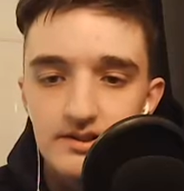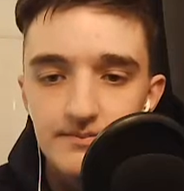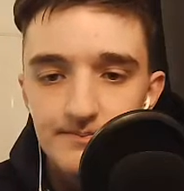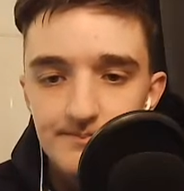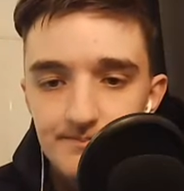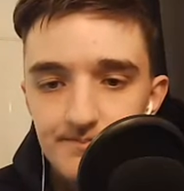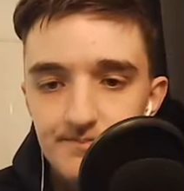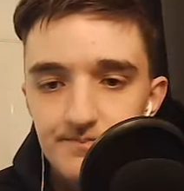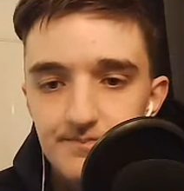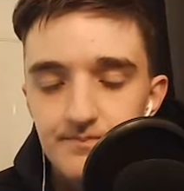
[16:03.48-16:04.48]
It was when I was
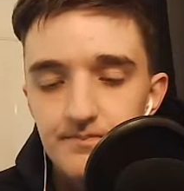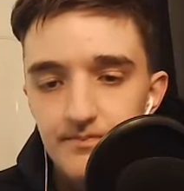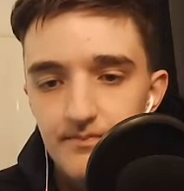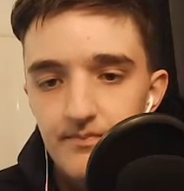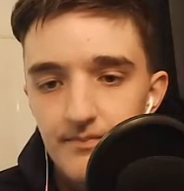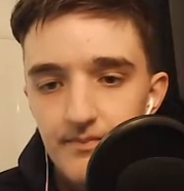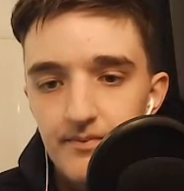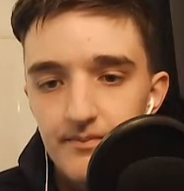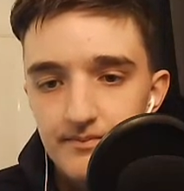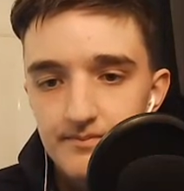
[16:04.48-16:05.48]
like 12, 13,
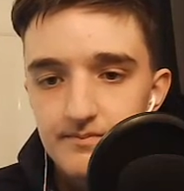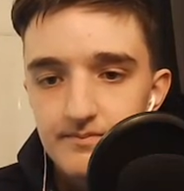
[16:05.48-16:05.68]
I was